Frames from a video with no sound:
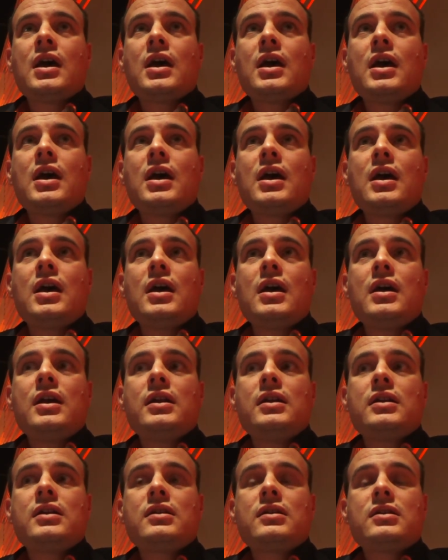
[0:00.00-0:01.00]

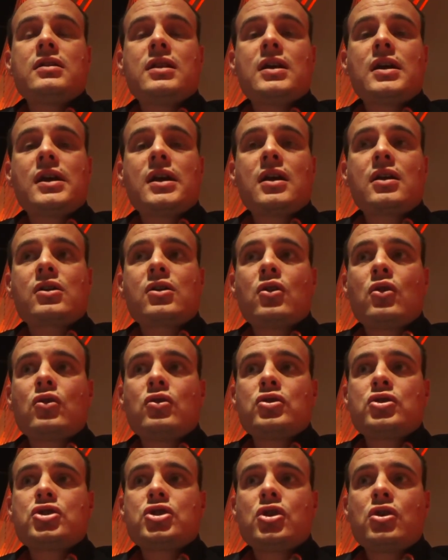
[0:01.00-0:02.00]
And there are
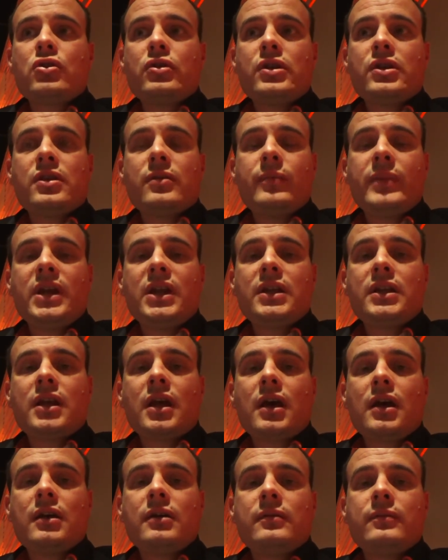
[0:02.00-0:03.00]
also, in the
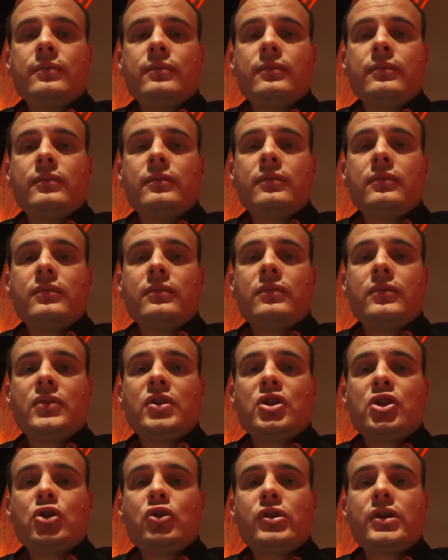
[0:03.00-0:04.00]
meantime,
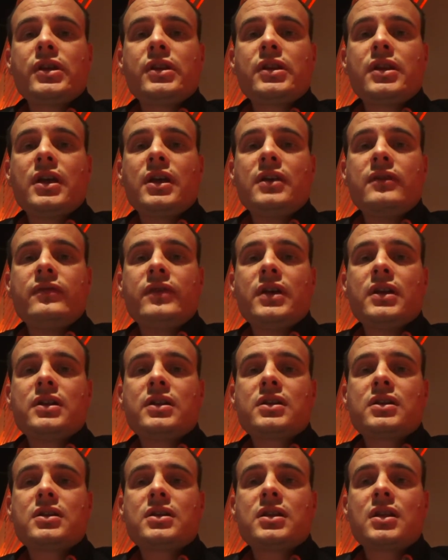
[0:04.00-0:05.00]
during the event,
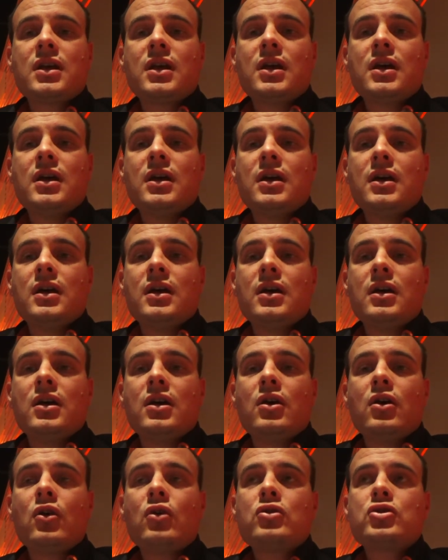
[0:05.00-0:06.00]

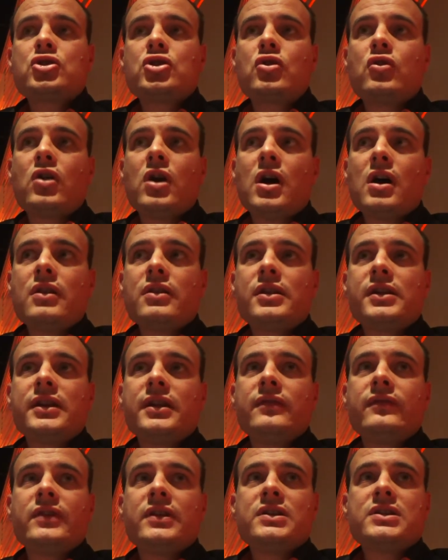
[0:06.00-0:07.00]
uh, also other
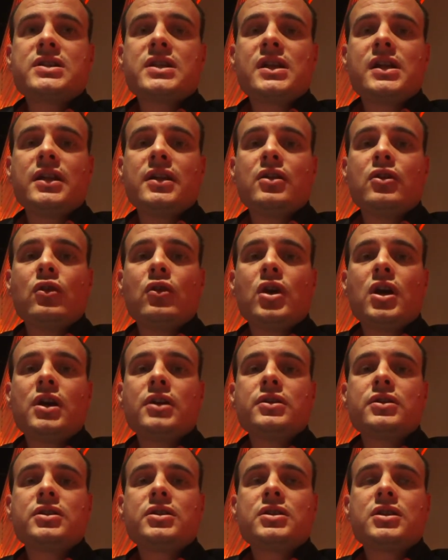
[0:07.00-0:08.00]
events here in
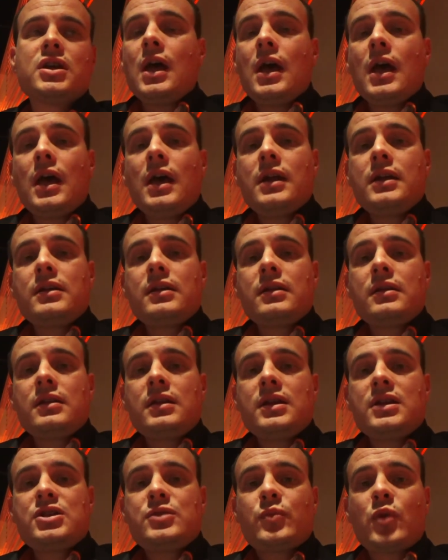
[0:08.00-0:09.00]
Holland. And
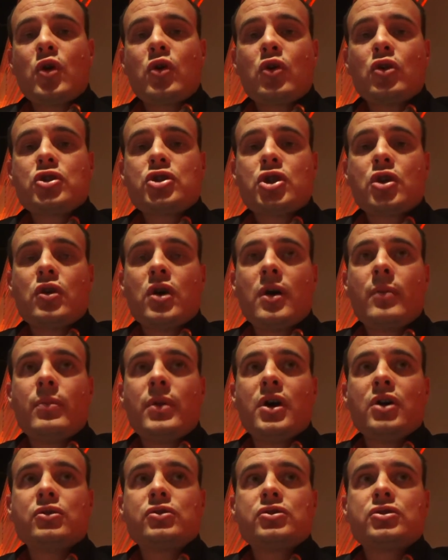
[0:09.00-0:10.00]
he spoke also
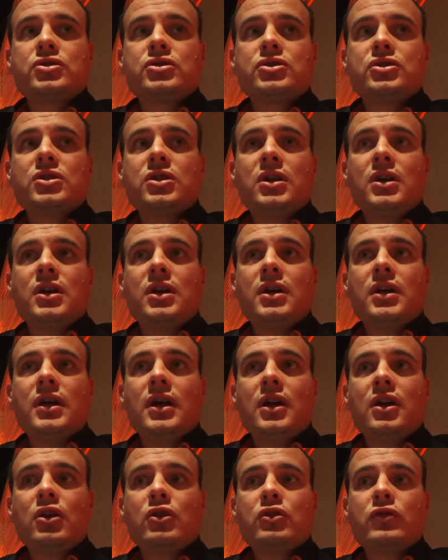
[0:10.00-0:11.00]
about uh,
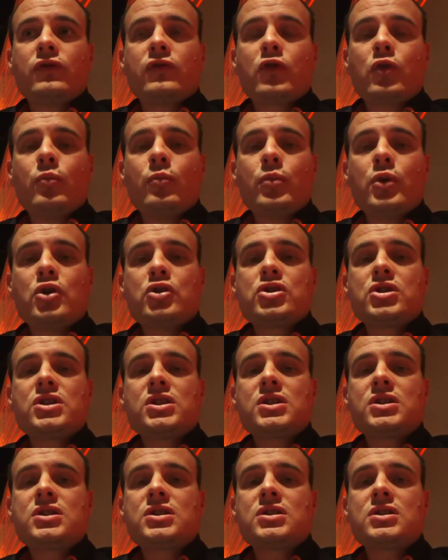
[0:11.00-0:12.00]
a lot of
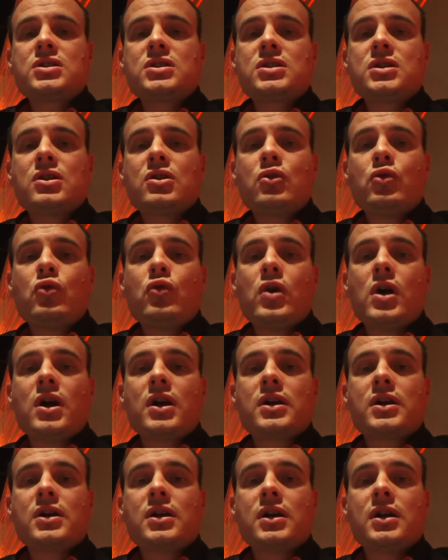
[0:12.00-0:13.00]
composers who
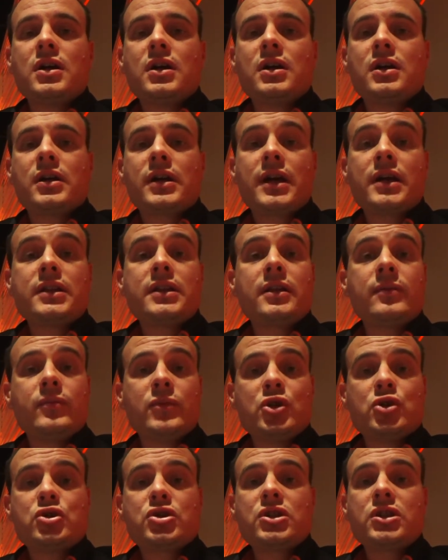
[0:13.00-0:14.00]
are uh, writing
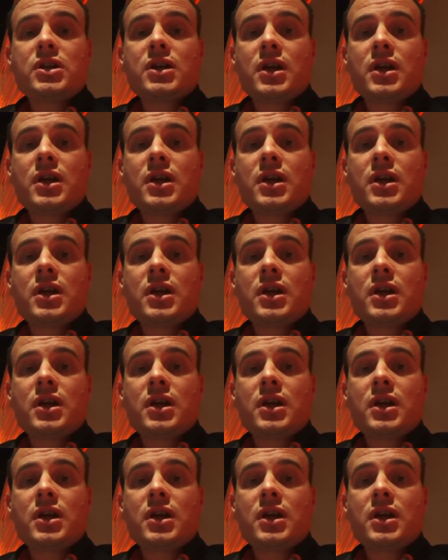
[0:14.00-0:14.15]
music